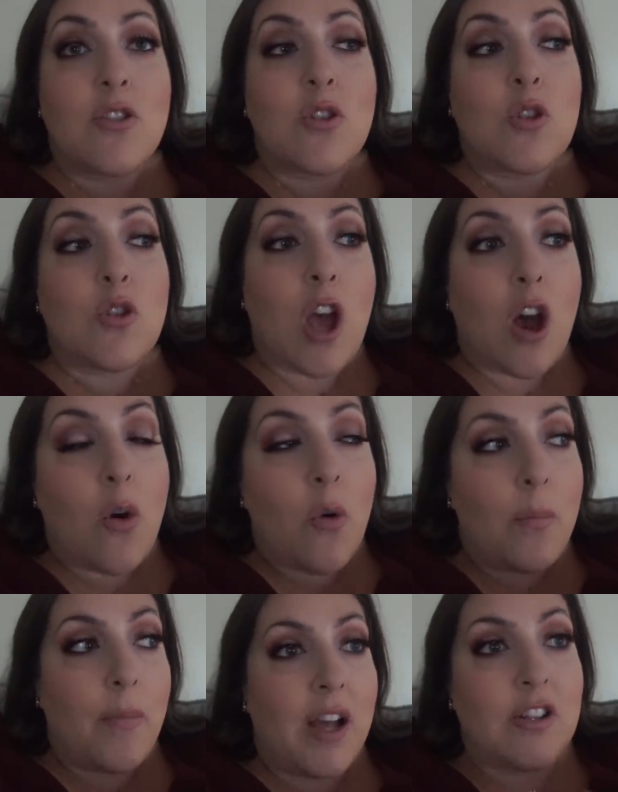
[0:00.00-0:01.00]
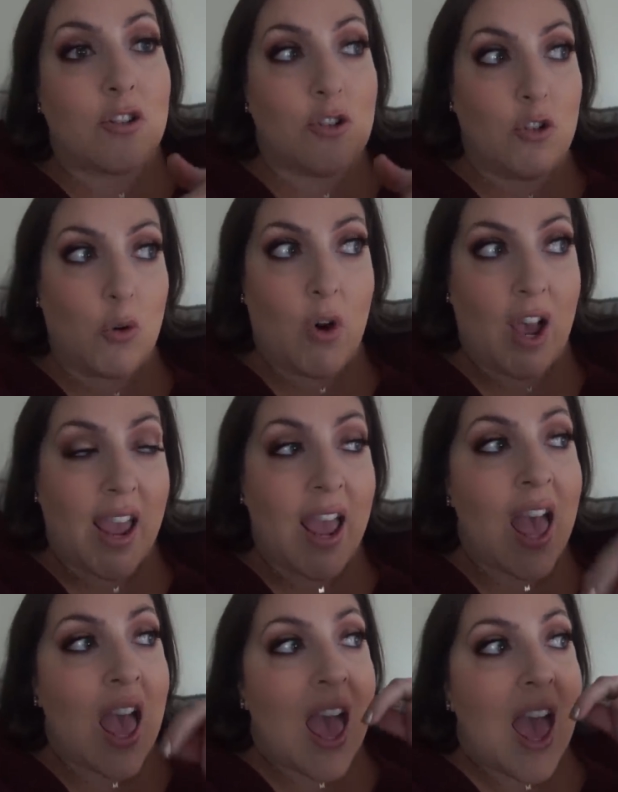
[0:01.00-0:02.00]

so much joy.